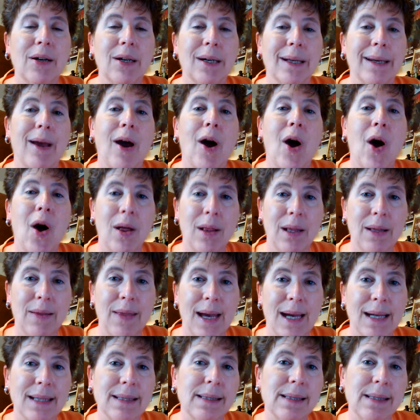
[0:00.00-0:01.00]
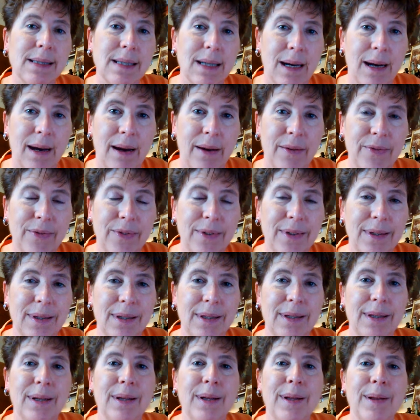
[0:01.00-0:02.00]
on all of that stuff
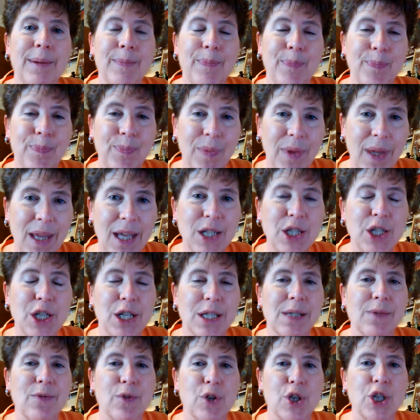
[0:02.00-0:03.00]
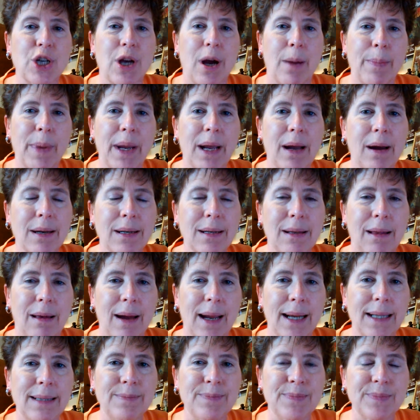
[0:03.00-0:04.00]
just for shopping
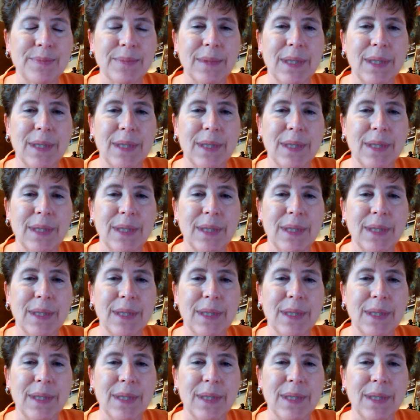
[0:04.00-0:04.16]
online.